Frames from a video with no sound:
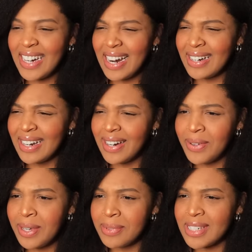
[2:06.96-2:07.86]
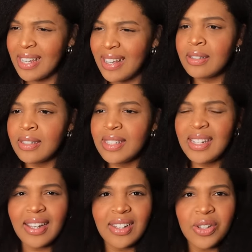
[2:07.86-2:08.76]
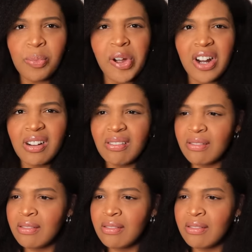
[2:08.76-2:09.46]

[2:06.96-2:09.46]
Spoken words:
did I not know he was in it? Is he like a little part?